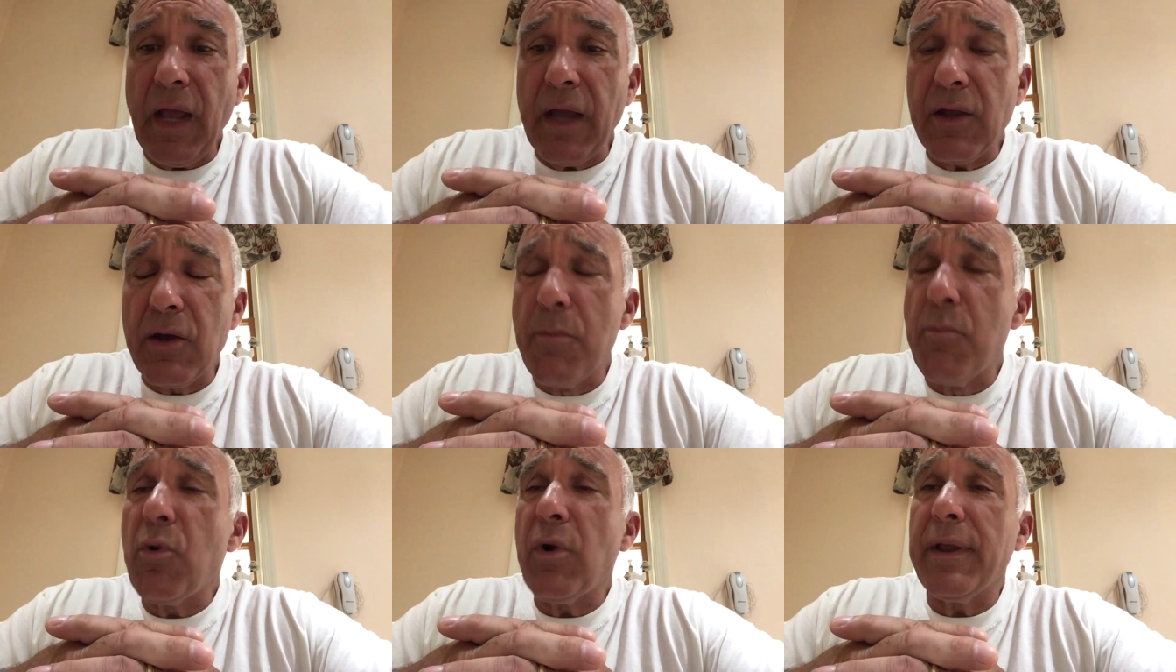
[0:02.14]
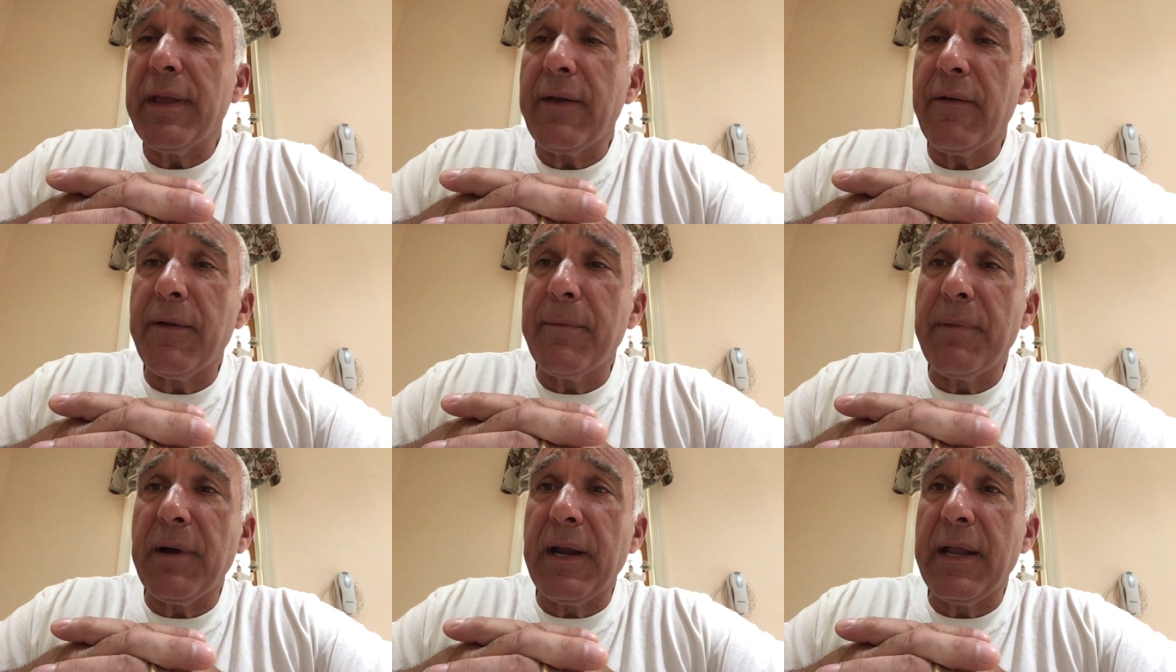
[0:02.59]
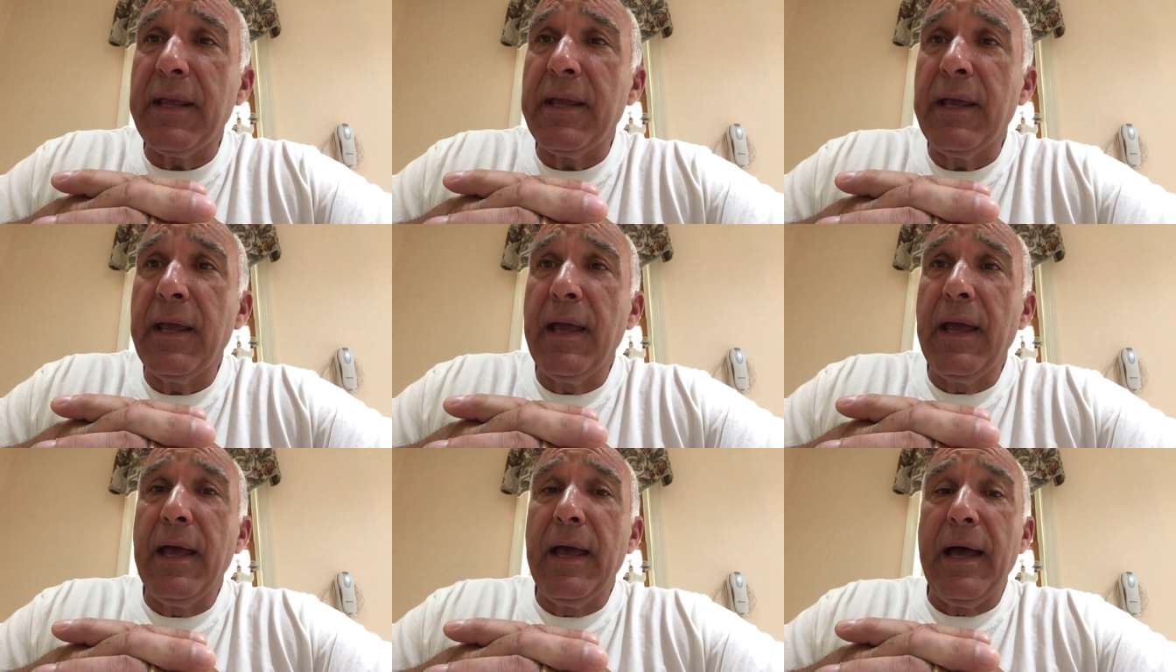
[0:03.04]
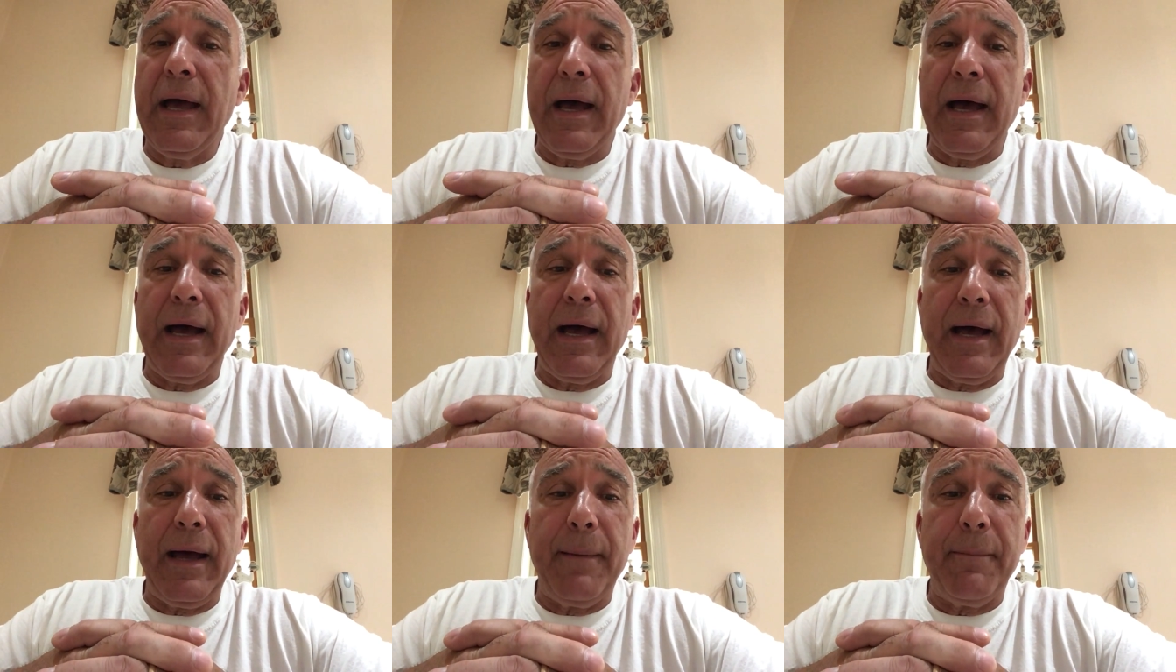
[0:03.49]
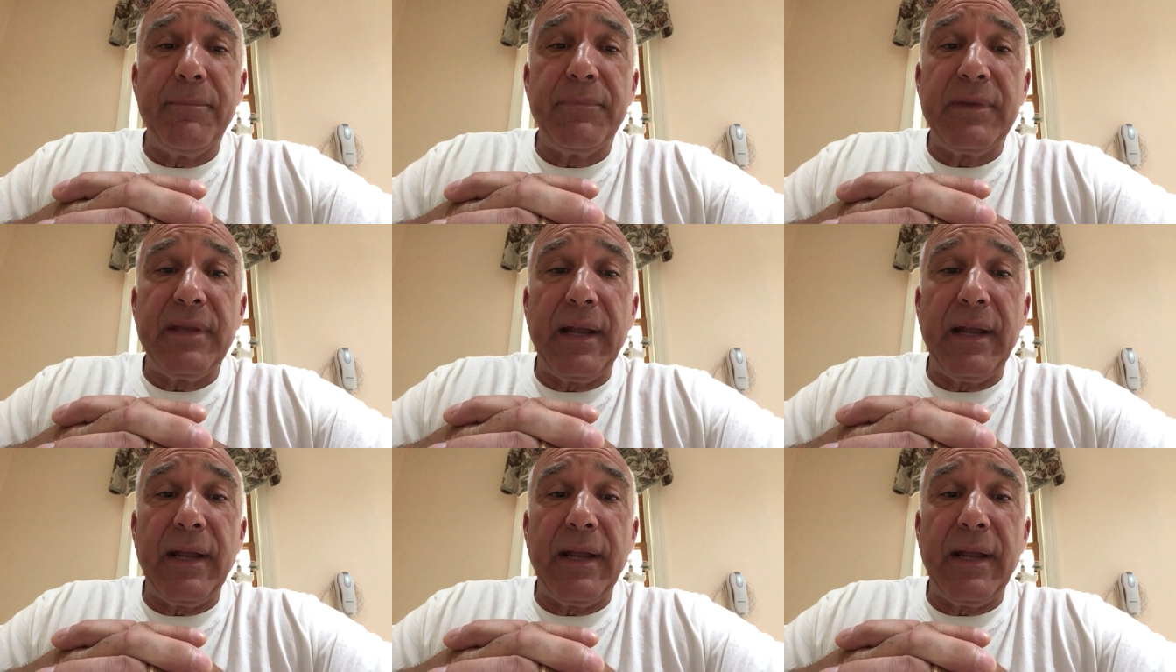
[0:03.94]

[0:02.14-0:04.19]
Good morning, everybody. Um,